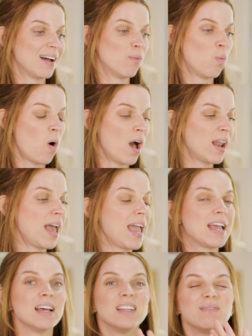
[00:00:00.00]
want
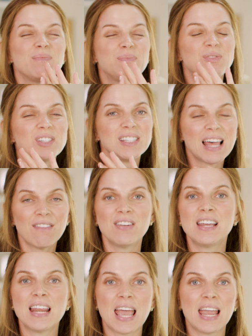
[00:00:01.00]
a
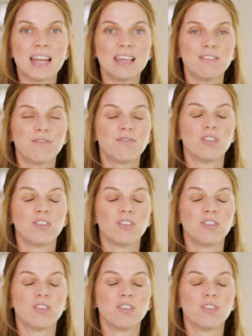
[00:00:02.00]
70 to 80 a